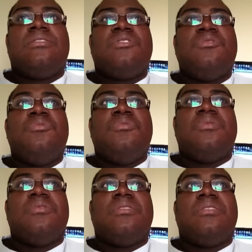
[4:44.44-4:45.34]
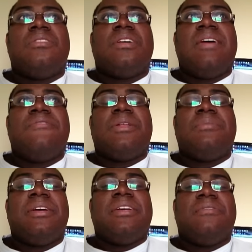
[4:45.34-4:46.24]
two African
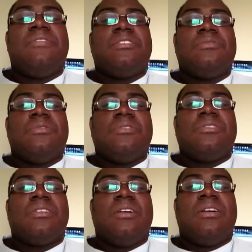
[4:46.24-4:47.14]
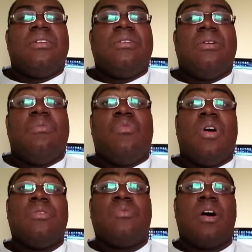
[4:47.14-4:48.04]
American individuals,
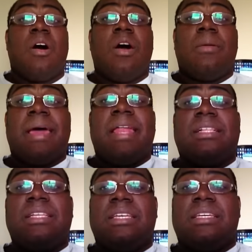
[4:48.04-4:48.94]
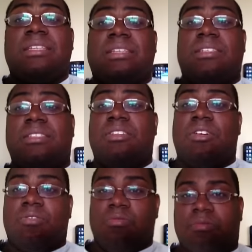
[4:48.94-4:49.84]
one will automatically,
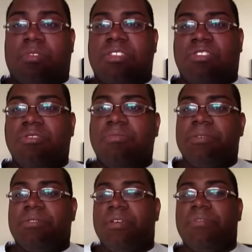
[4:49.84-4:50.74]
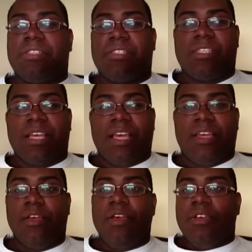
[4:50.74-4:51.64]
consume himself as the
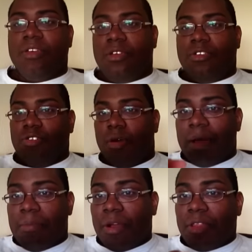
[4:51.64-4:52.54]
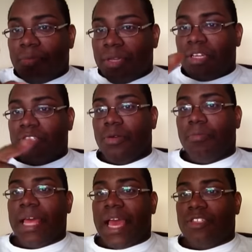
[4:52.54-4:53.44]
saying, you are my brother because you're
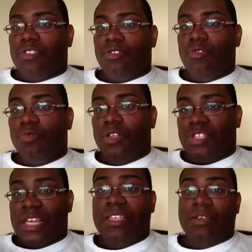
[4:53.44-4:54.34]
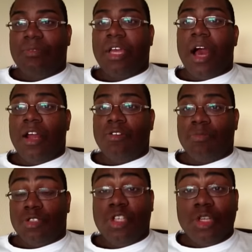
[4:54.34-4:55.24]
black, so you will say something
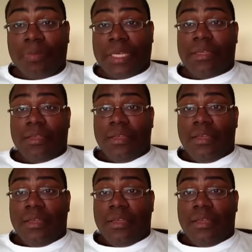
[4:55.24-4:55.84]
honorable to me.